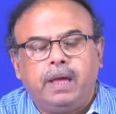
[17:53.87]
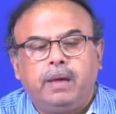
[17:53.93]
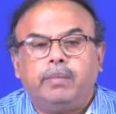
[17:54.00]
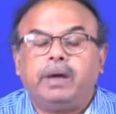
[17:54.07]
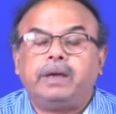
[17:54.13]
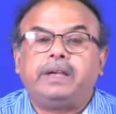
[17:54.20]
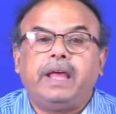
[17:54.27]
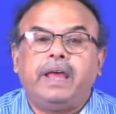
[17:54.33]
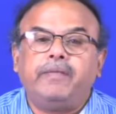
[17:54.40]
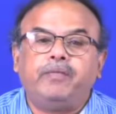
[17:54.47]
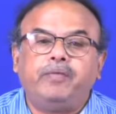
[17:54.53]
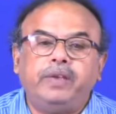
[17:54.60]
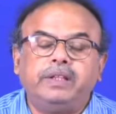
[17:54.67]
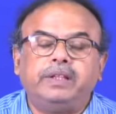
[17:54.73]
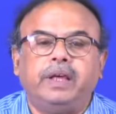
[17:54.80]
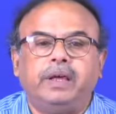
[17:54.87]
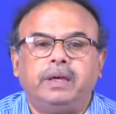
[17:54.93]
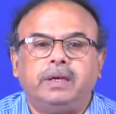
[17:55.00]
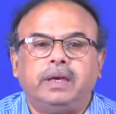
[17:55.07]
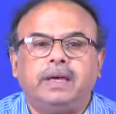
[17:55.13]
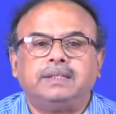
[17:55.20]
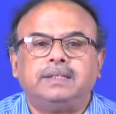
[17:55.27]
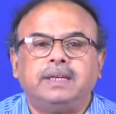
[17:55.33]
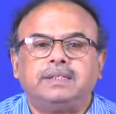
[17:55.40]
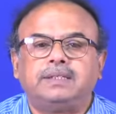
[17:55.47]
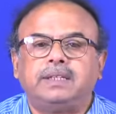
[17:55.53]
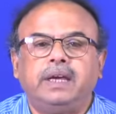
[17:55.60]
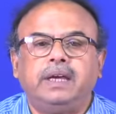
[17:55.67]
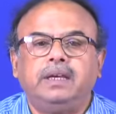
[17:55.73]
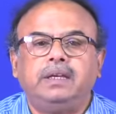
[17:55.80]
But everything, as I
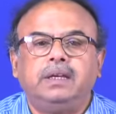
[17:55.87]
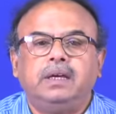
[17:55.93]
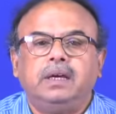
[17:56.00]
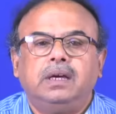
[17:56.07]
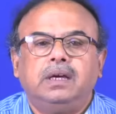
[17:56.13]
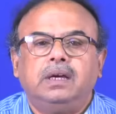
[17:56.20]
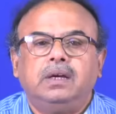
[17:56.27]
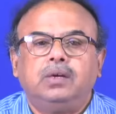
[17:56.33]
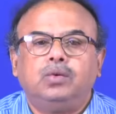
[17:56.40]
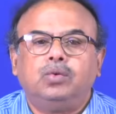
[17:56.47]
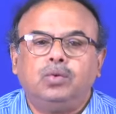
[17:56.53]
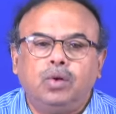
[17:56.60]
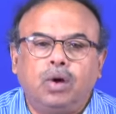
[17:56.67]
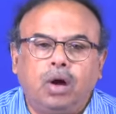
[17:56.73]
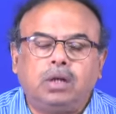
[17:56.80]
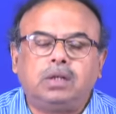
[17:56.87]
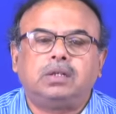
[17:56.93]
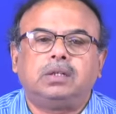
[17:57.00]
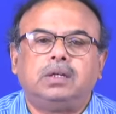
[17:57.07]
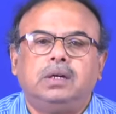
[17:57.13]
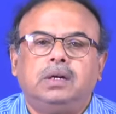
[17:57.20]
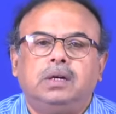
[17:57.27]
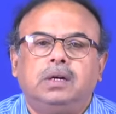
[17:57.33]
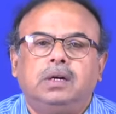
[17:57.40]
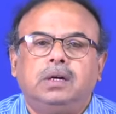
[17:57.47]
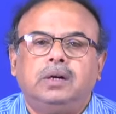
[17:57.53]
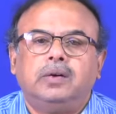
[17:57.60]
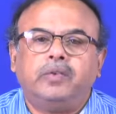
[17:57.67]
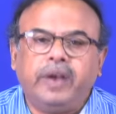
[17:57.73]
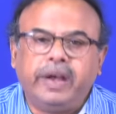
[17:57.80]
said, do not
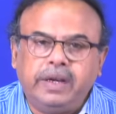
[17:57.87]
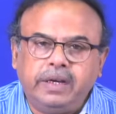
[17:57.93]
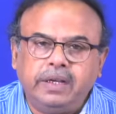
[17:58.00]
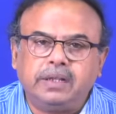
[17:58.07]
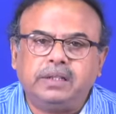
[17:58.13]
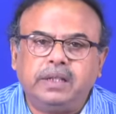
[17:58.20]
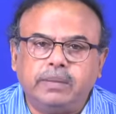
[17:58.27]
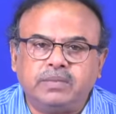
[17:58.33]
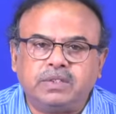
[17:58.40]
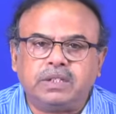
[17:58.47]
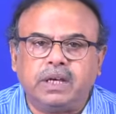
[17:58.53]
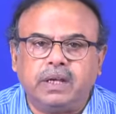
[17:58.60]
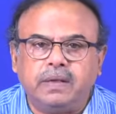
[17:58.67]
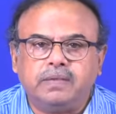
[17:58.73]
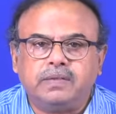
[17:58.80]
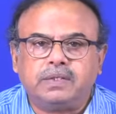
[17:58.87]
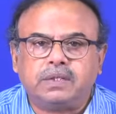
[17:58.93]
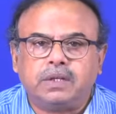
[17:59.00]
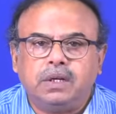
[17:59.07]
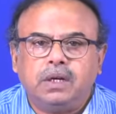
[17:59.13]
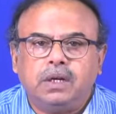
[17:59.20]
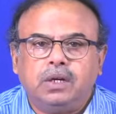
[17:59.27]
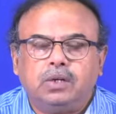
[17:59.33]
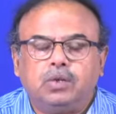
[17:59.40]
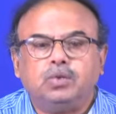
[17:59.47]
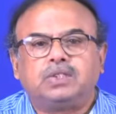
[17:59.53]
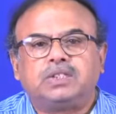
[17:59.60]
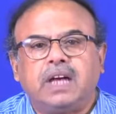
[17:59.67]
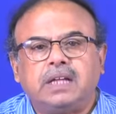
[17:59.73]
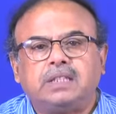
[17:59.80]
render themselves to
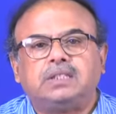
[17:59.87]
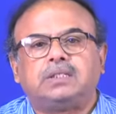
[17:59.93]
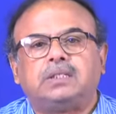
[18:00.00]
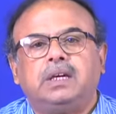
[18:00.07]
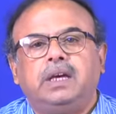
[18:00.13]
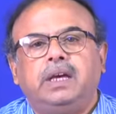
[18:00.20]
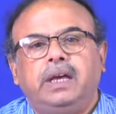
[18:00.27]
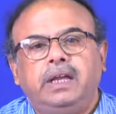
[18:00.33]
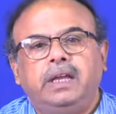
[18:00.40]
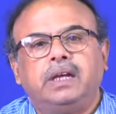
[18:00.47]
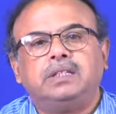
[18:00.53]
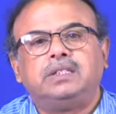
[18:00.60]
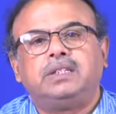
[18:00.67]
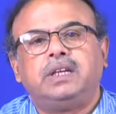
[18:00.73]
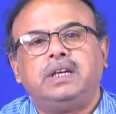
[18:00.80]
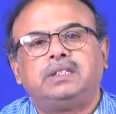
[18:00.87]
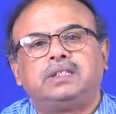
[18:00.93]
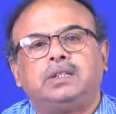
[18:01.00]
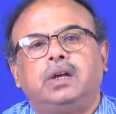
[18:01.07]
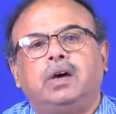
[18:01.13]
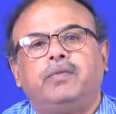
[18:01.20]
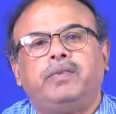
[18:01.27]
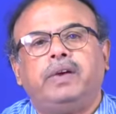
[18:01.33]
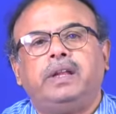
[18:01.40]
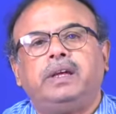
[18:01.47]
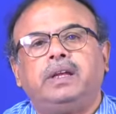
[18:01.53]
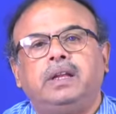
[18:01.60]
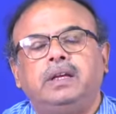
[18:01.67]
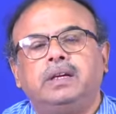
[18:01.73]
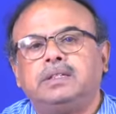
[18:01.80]
such enunciation of very
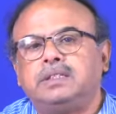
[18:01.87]
clear